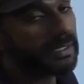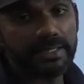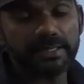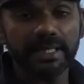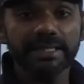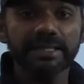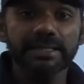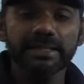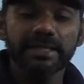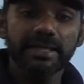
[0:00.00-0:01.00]
It is like
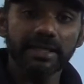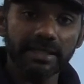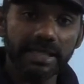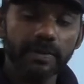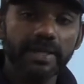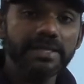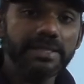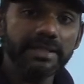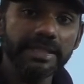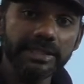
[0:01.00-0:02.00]
a
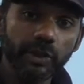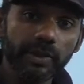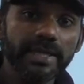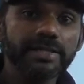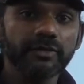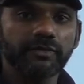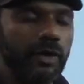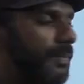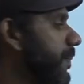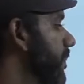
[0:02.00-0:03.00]
request in interrogative
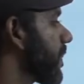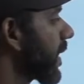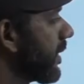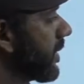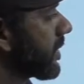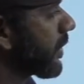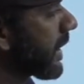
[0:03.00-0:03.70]
form. So